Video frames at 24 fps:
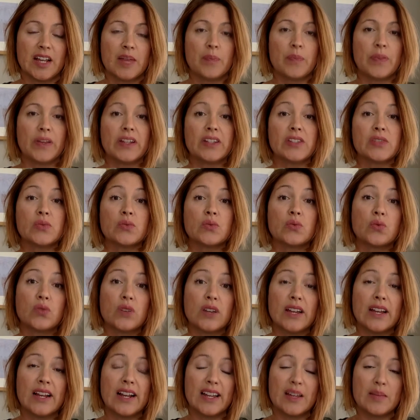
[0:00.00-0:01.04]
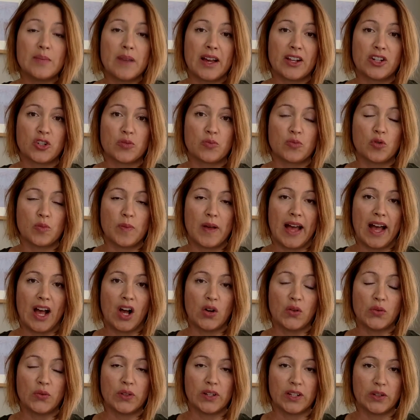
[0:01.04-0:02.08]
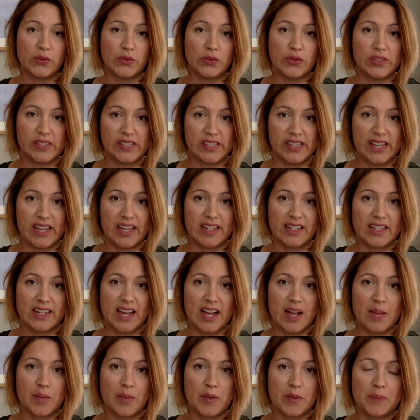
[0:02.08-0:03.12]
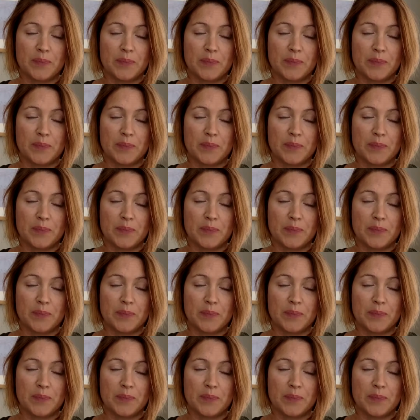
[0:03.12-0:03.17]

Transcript: but it's really much more powerful if you stand up.